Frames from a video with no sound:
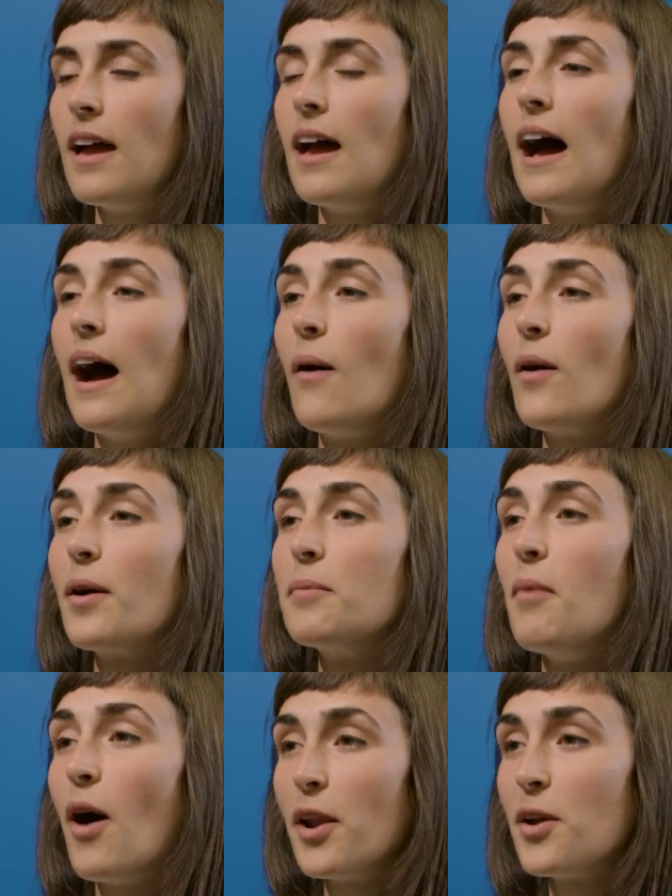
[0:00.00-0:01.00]

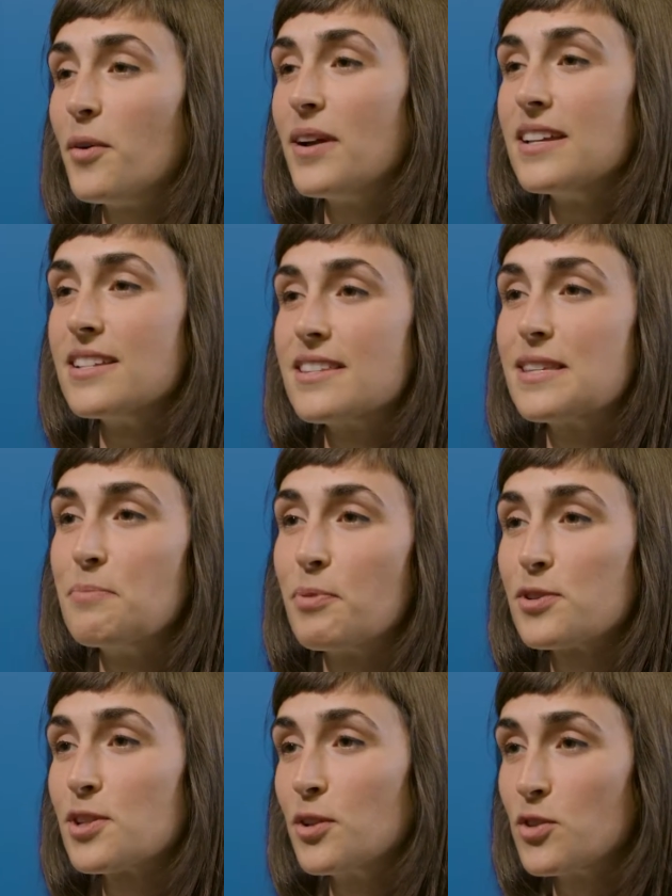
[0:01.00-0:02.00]
Our motto is
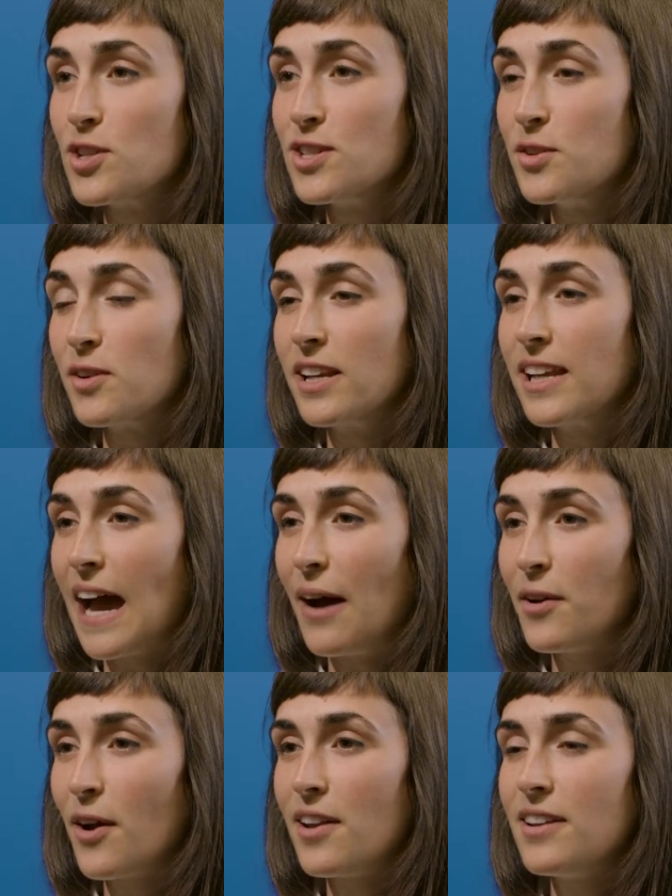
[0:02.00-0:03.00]
simple solutions you can
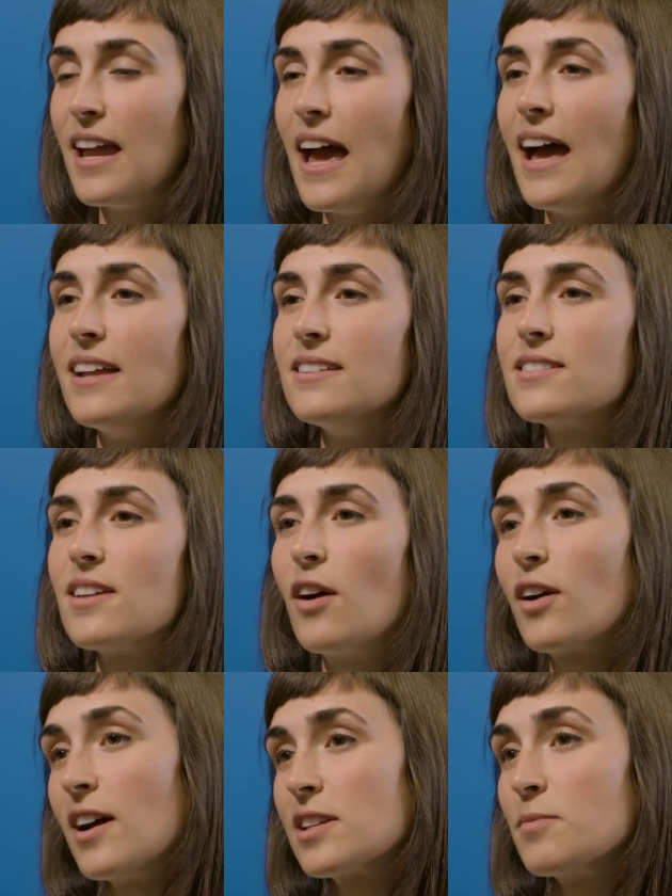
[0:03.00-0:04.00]
count on and
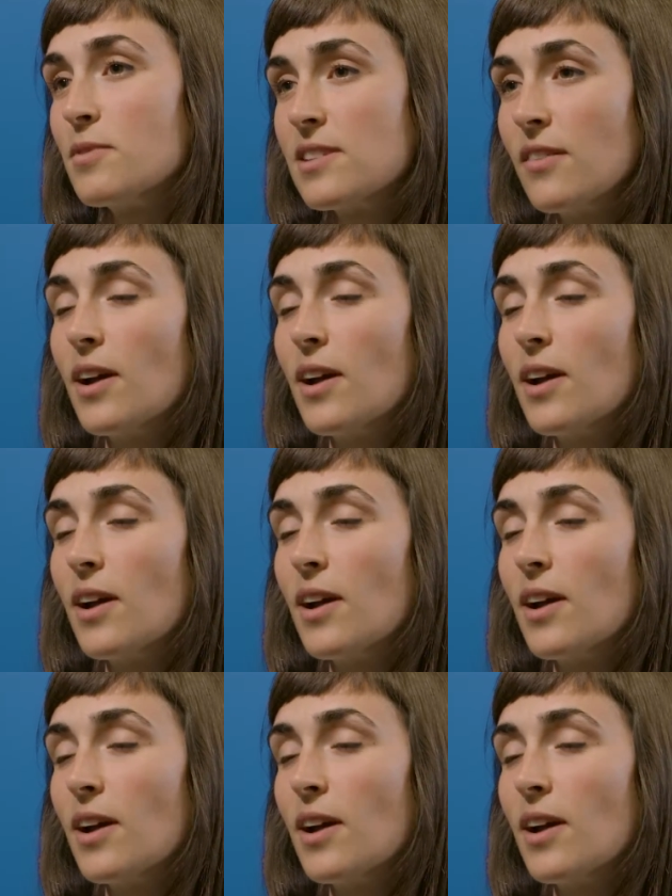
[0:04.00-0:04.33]
our customers have